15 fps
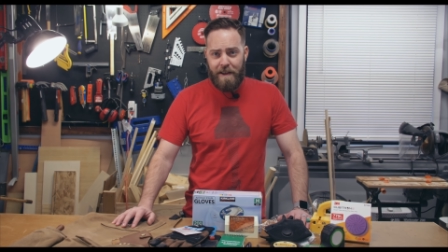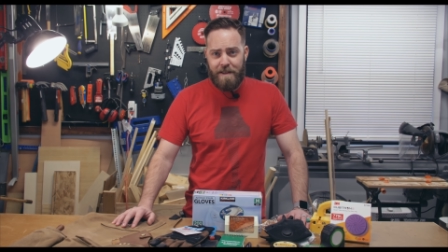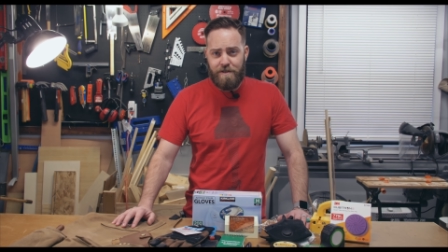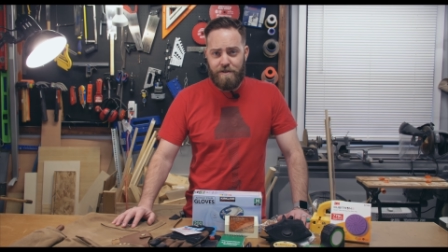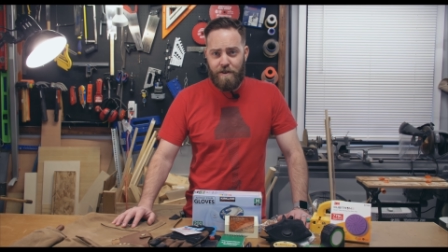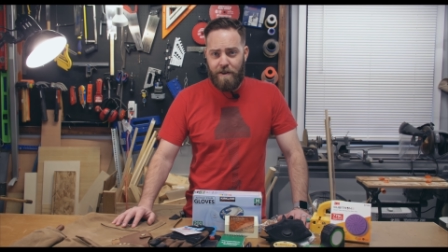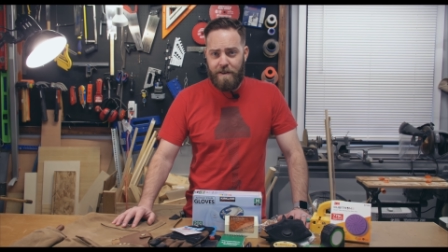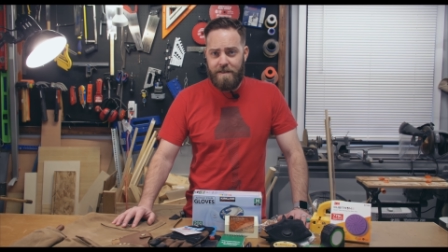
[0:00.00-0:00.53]
I get
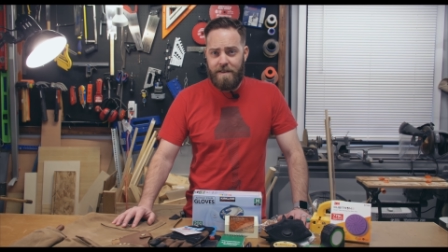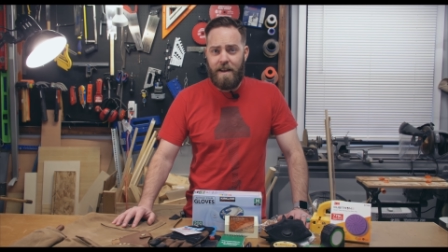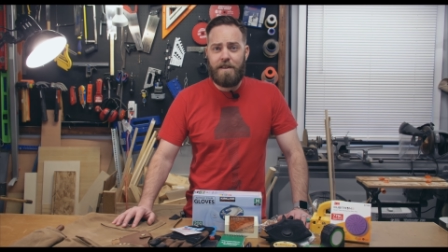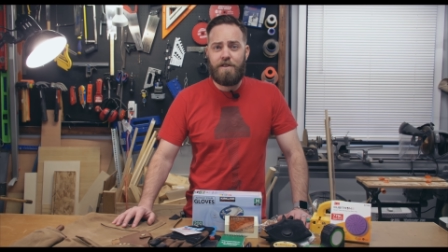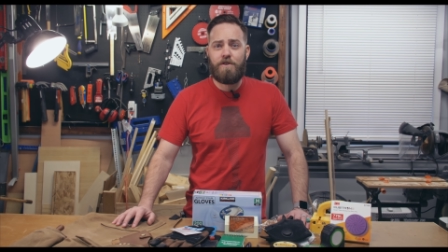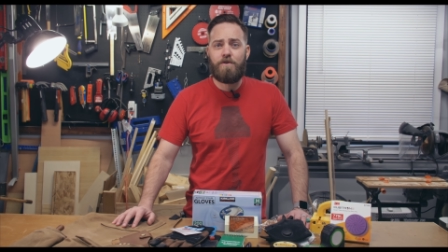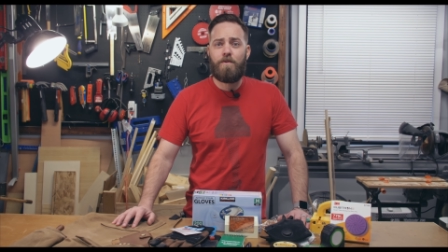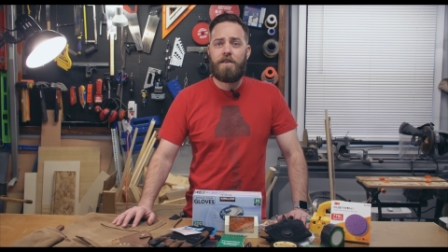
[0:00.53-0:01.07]
started, I
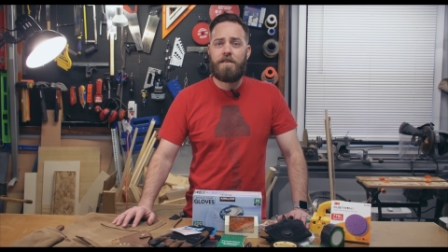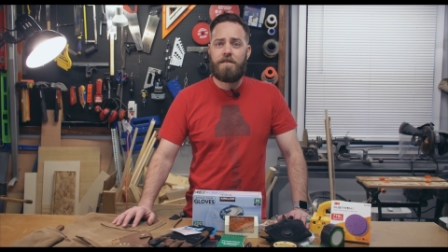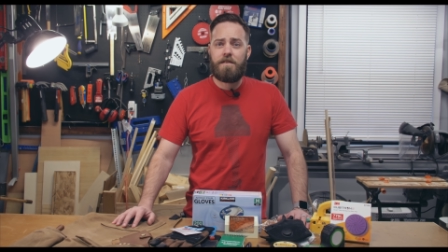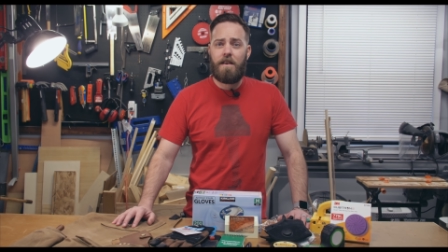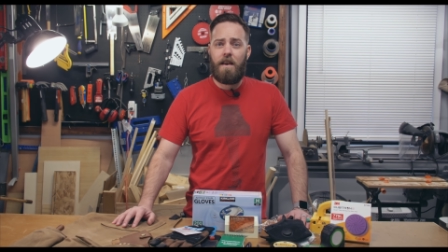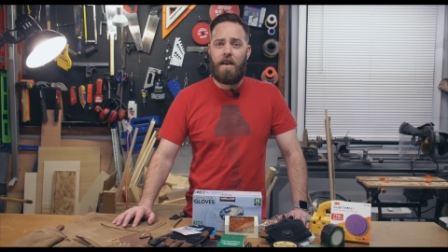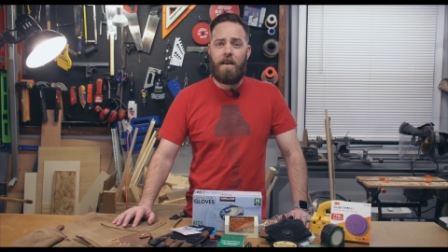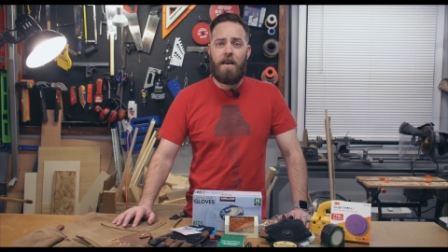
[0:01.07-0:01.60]
just want to
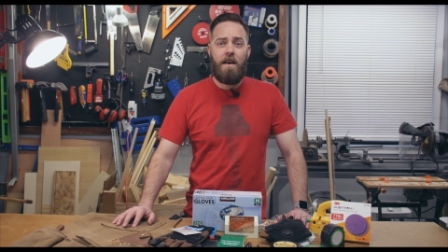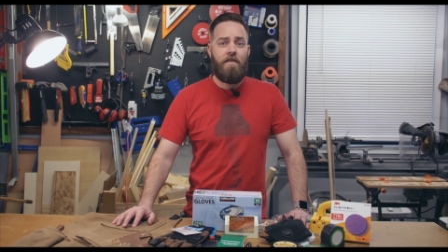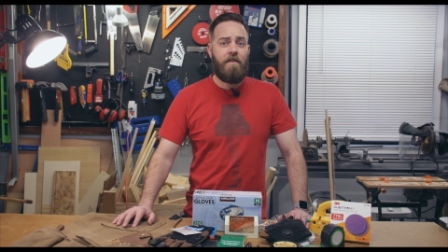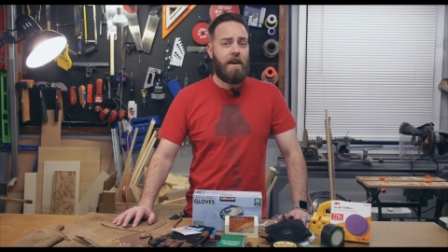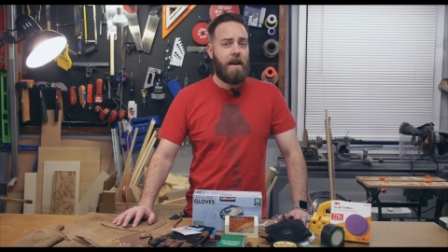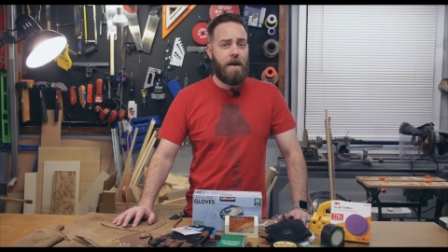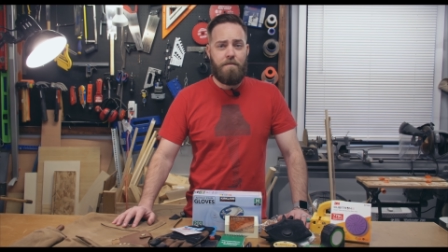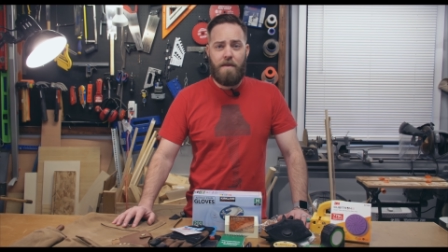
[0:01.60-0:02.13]
say
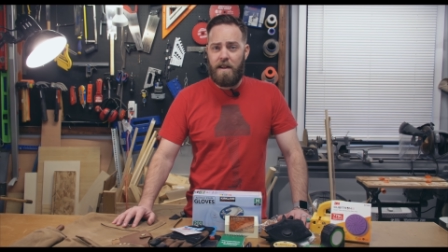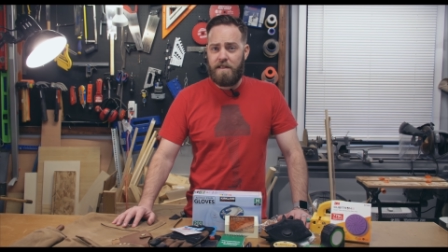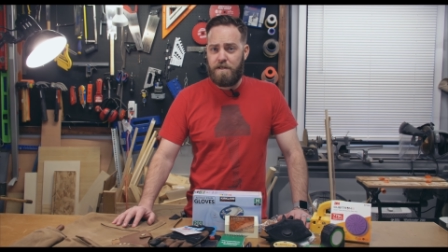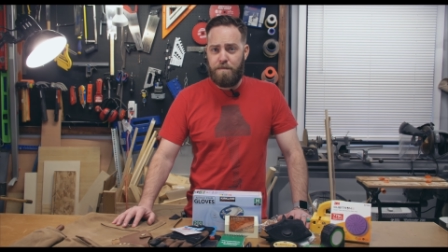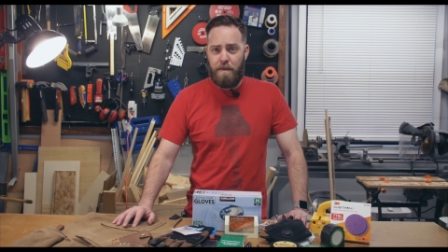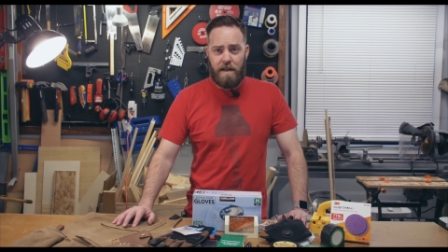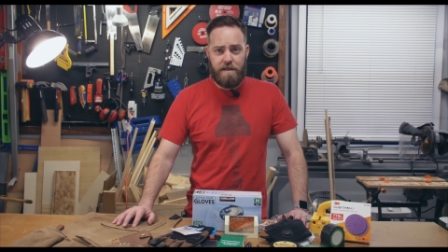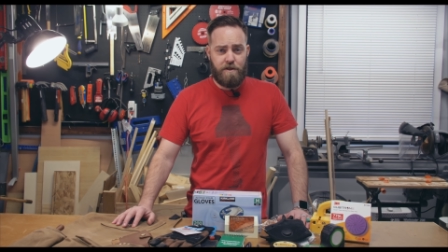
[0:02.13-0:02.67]
that I am not
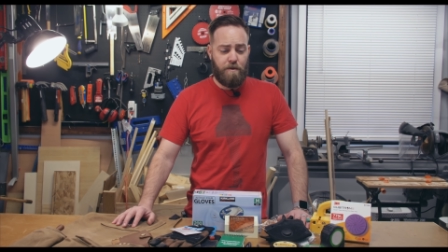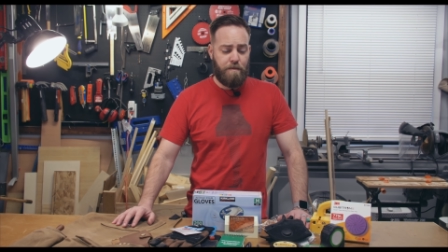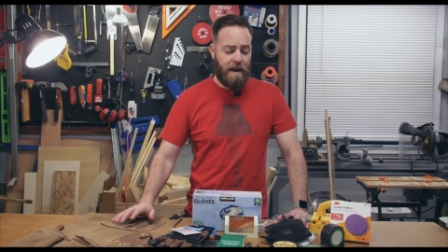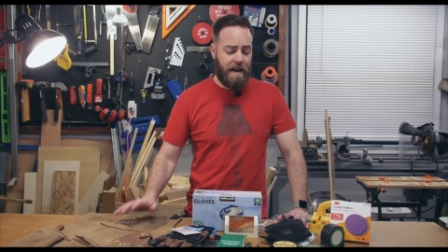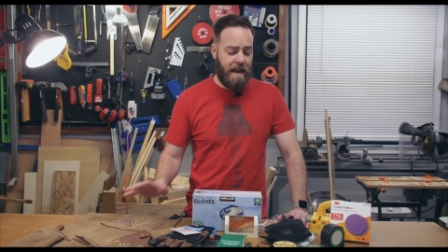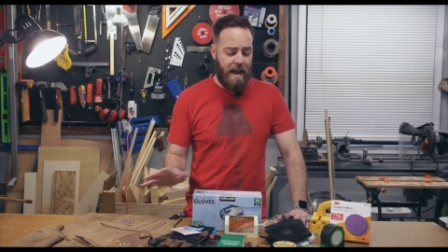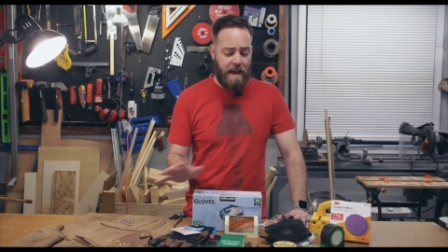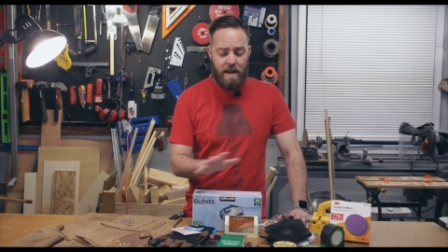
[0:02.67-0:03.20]
sponsored
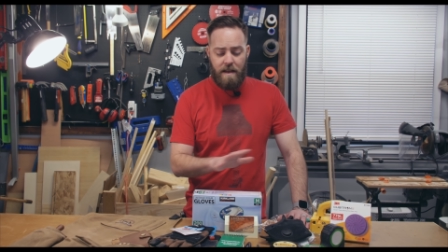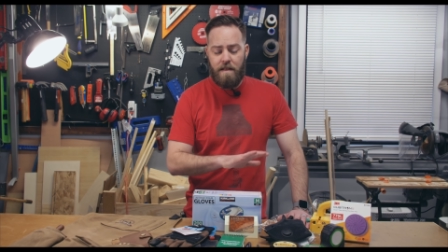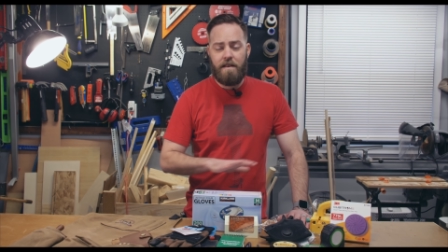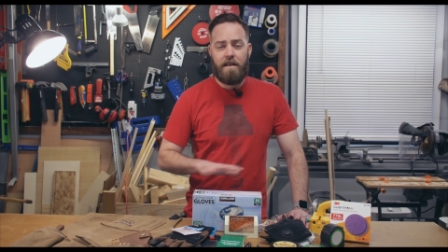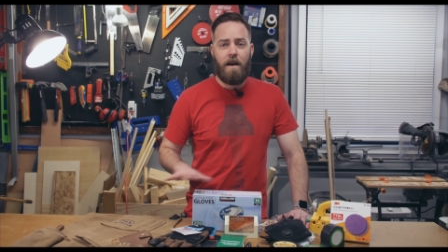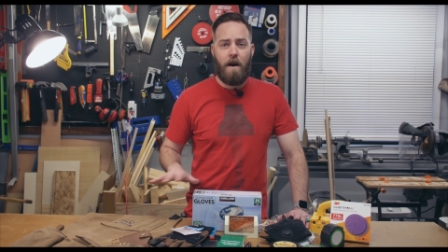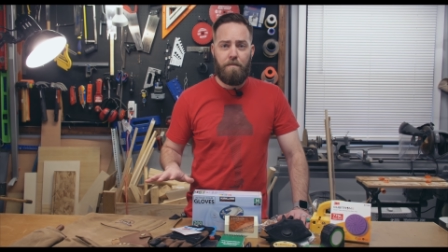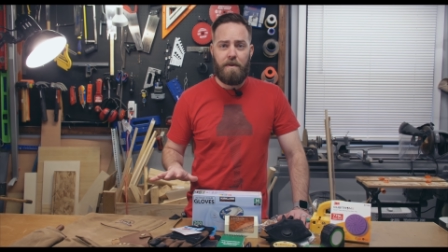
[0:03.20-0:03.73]
by any of
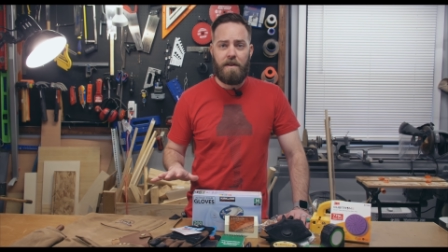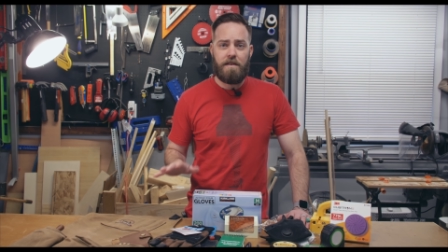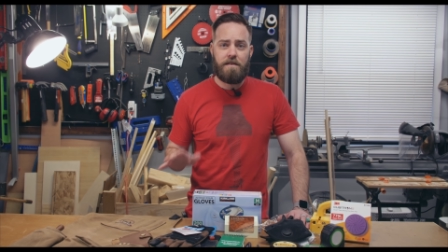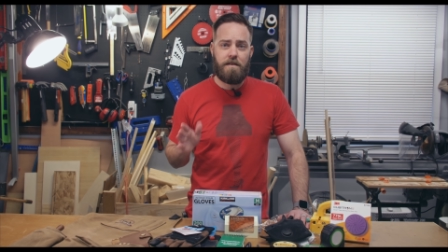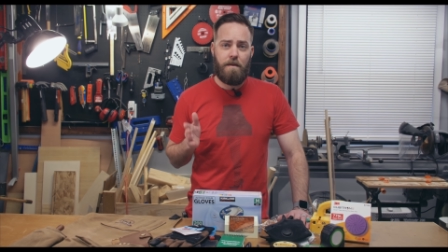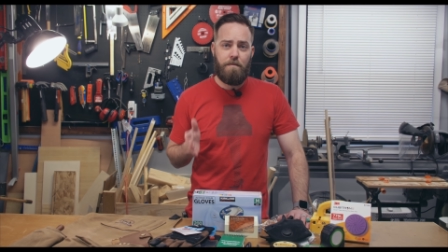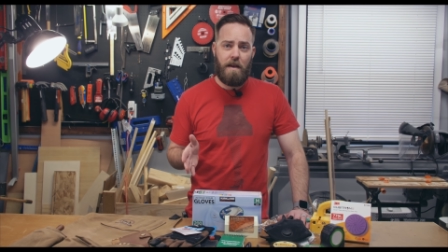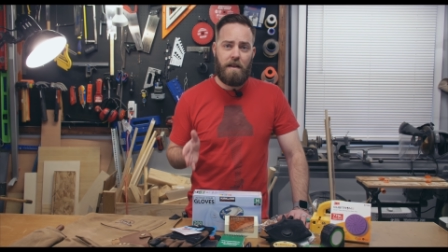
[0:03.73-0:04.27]
the companies
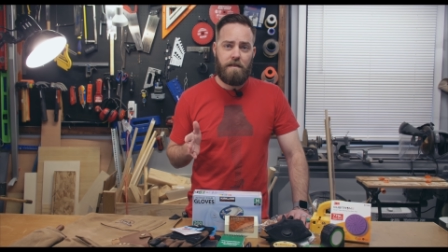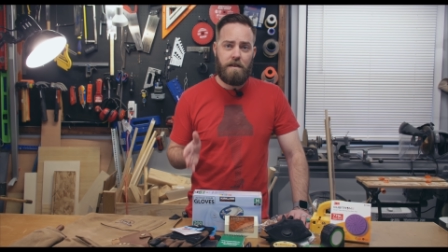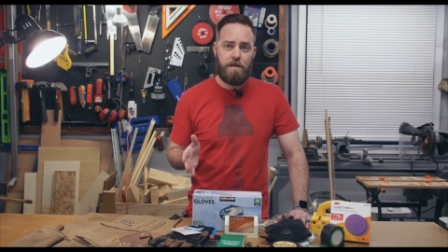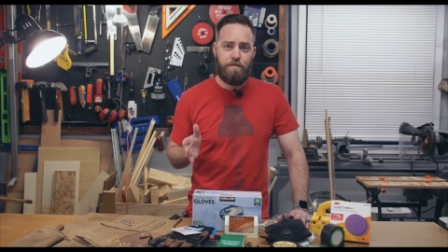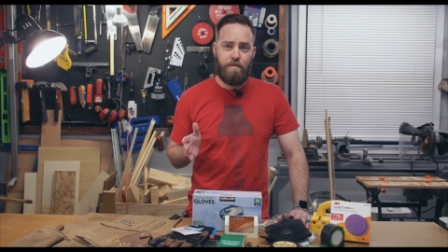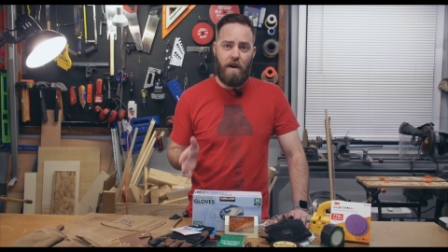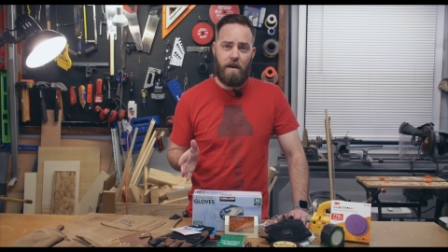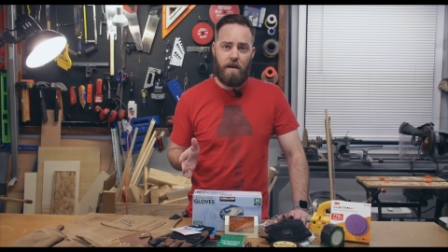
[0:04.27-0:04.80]
that make these
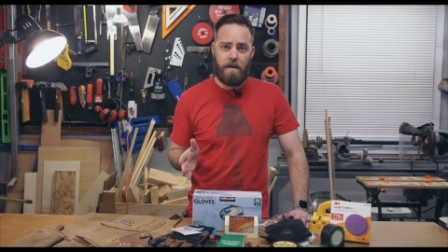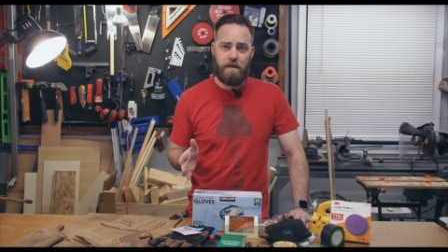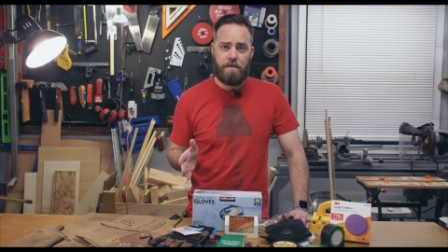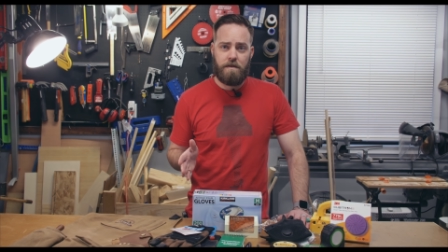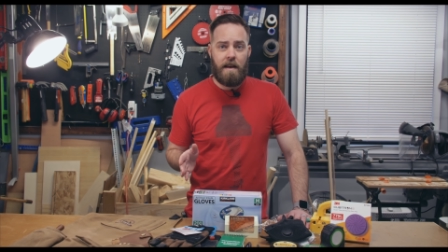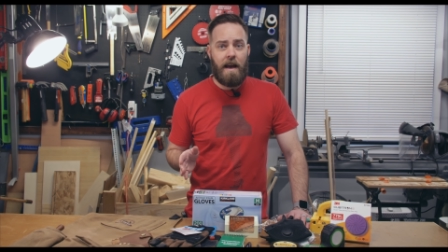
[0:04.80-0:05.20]
products.